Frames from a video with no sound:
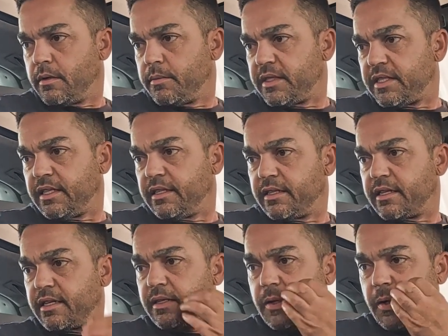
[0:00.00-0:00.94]
See, did
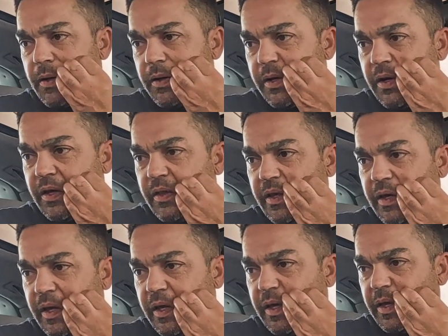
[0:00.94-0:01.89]
I turn on
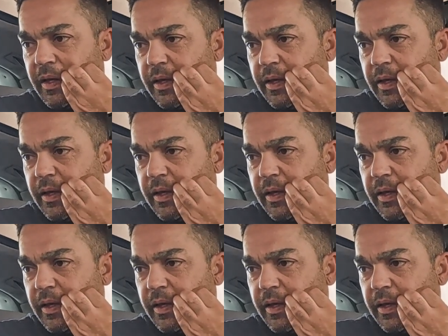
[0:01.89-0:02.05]
the